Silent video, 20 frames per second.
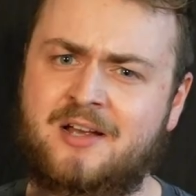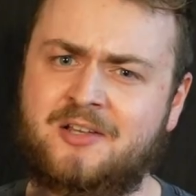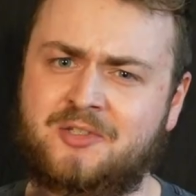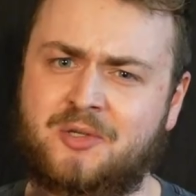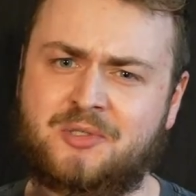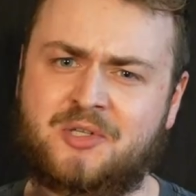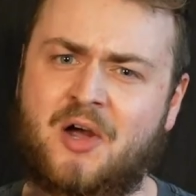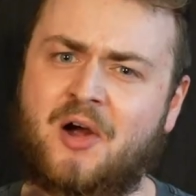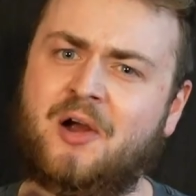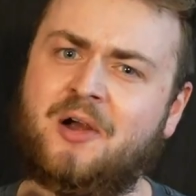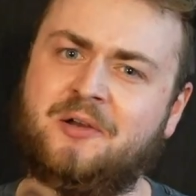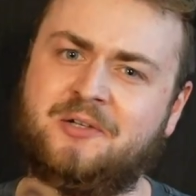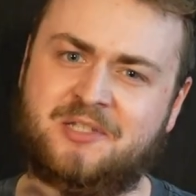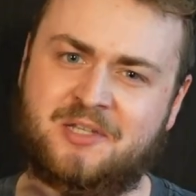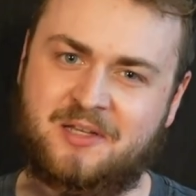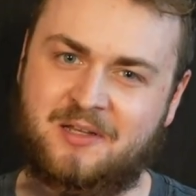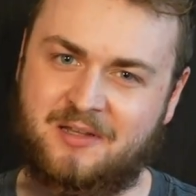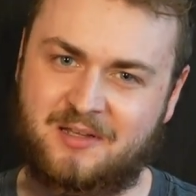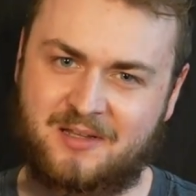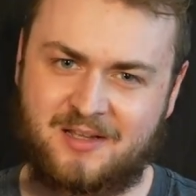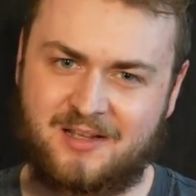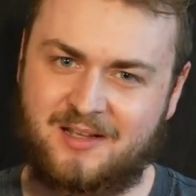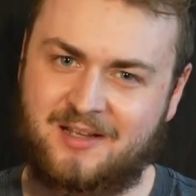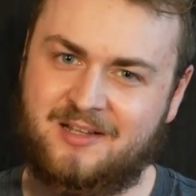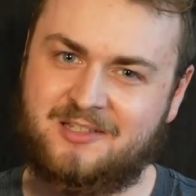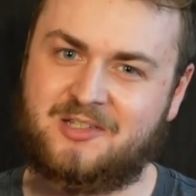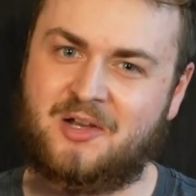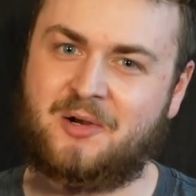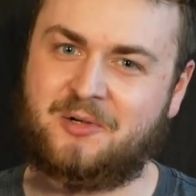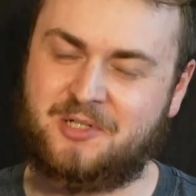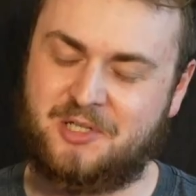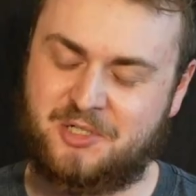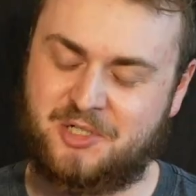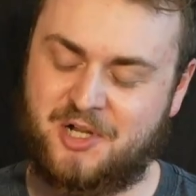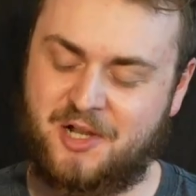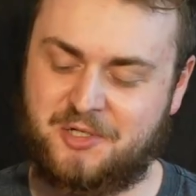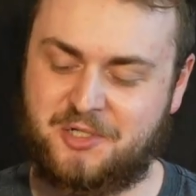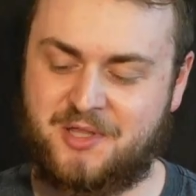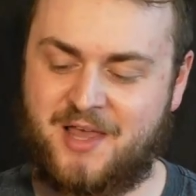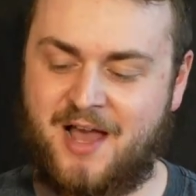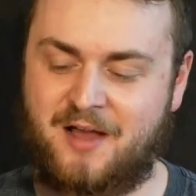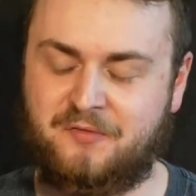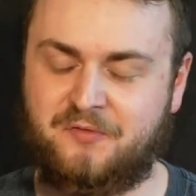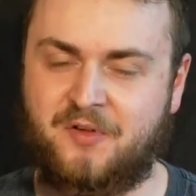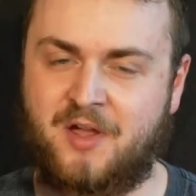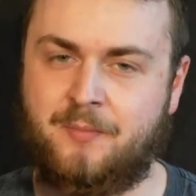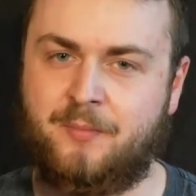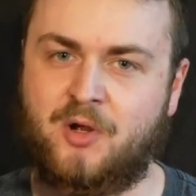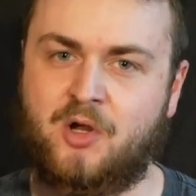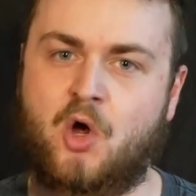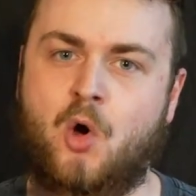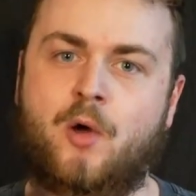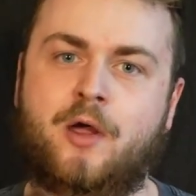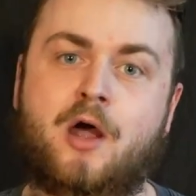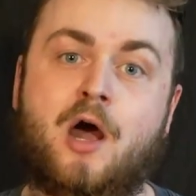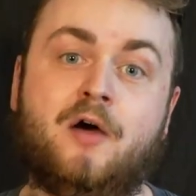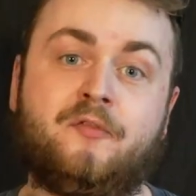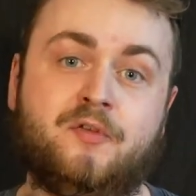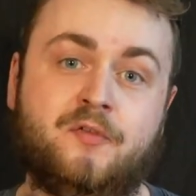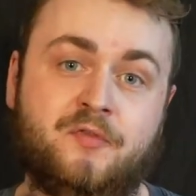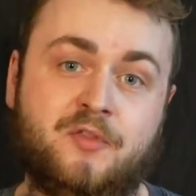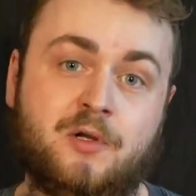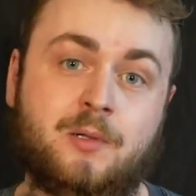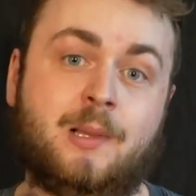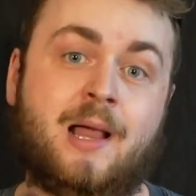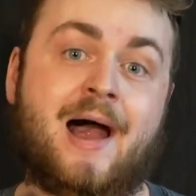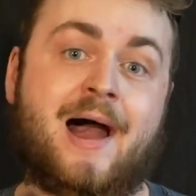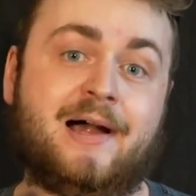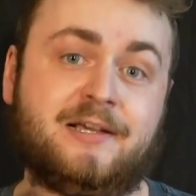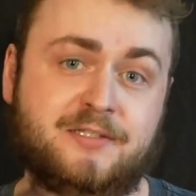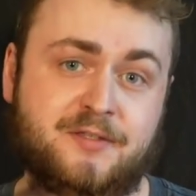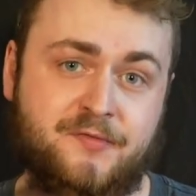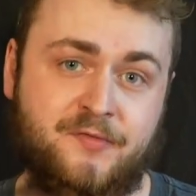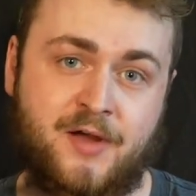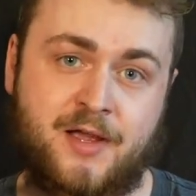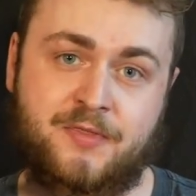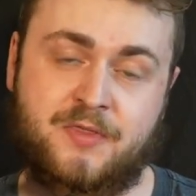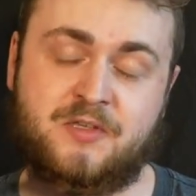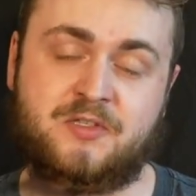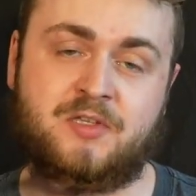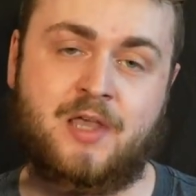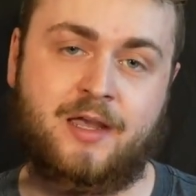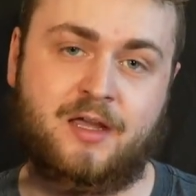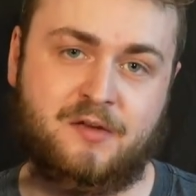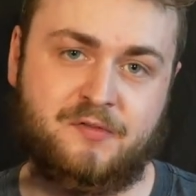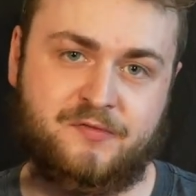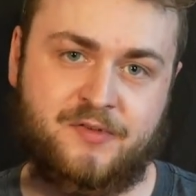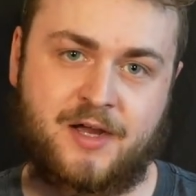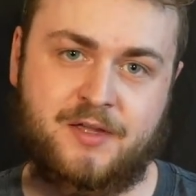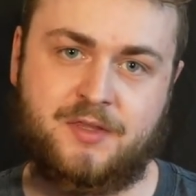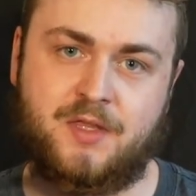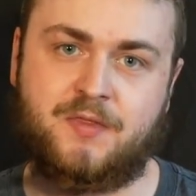So it's hard to judge that fight. But going off of their last fight, the second fight